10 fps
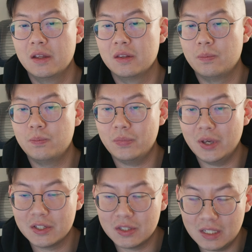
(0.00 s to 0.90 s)
the
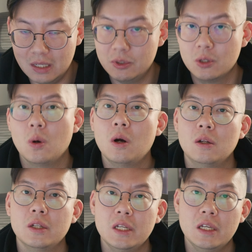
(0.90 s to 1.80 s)
best image
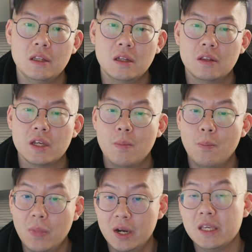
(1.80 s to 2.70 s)
quality that
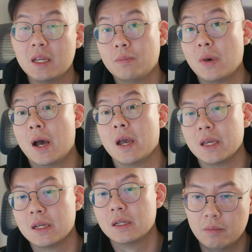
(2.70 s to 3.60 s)
money can buy.